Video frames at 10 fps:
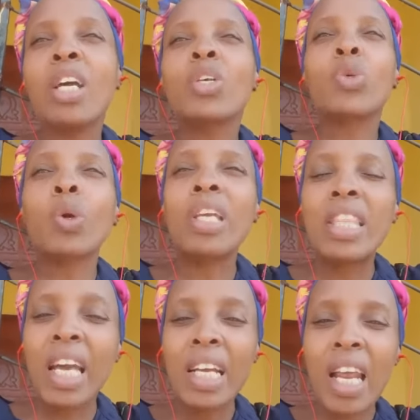So
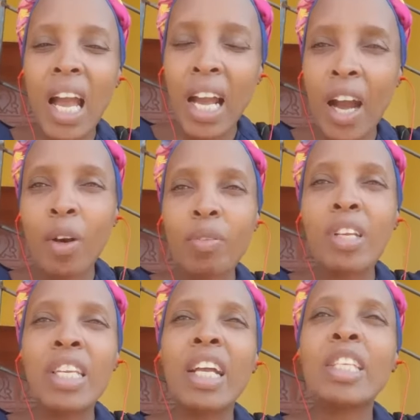in that account,
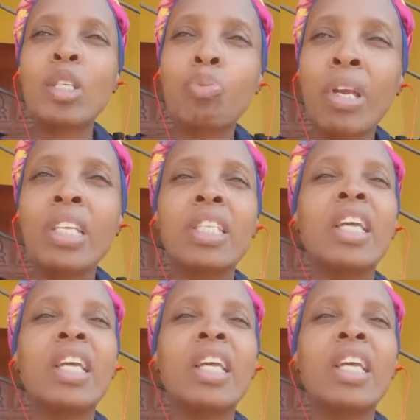in that space,